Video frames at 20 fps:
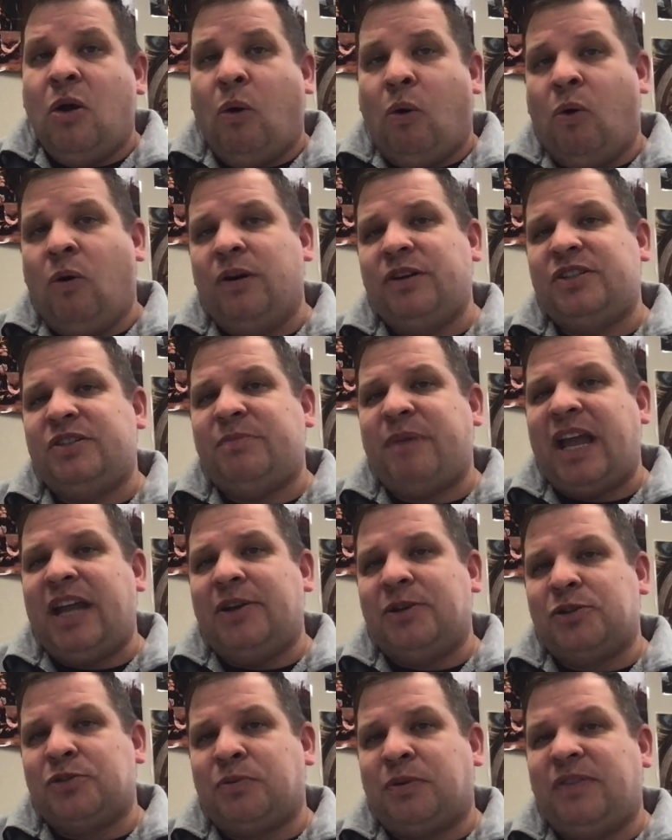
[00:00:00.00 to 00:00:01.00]
or
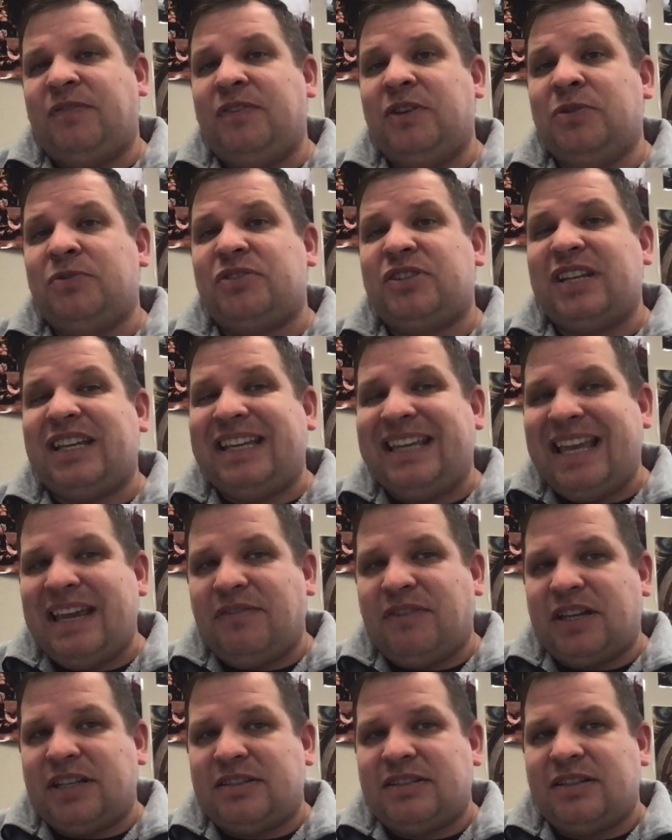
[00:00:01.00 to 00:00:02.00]
debaters refuse to
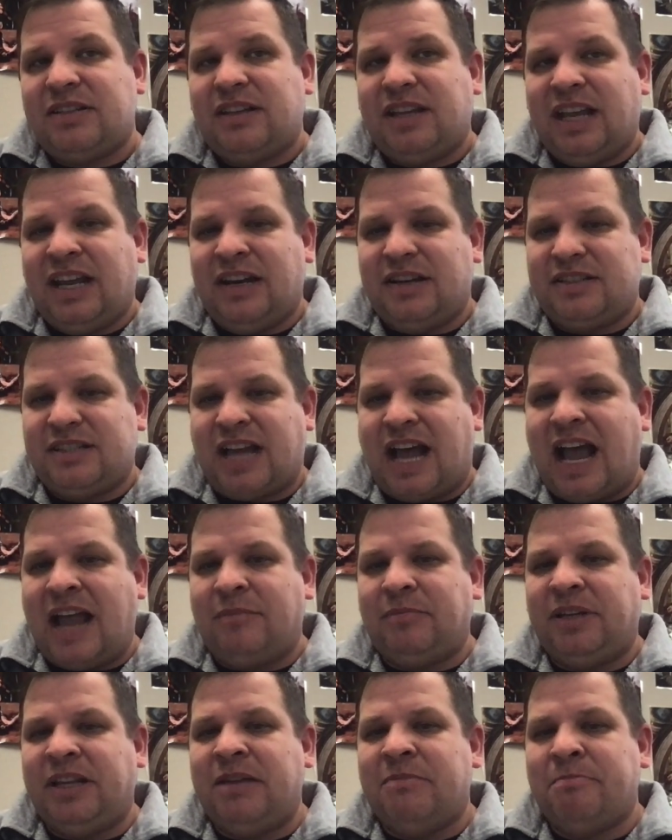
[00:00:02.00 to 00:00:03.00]
give it in a
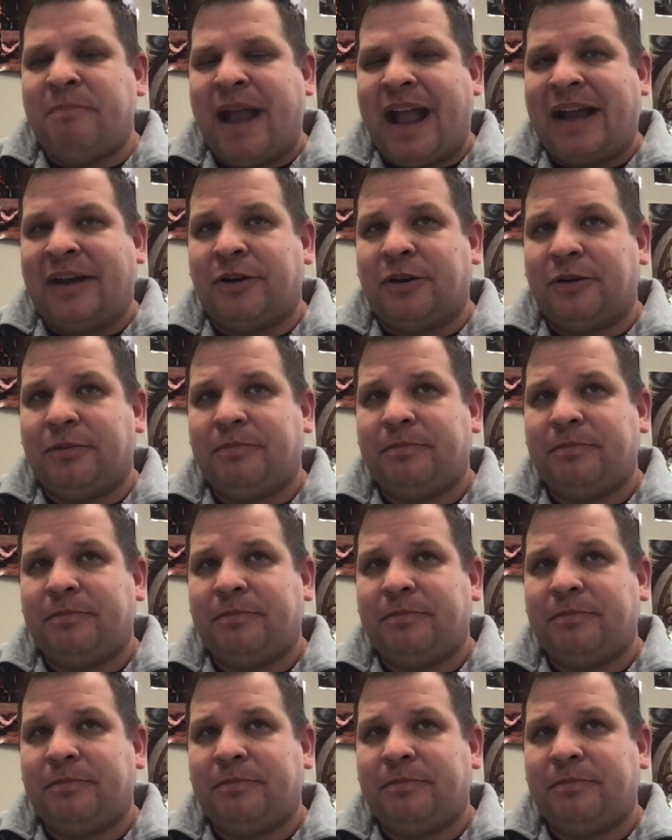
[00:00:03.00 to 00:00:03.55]
timely manner.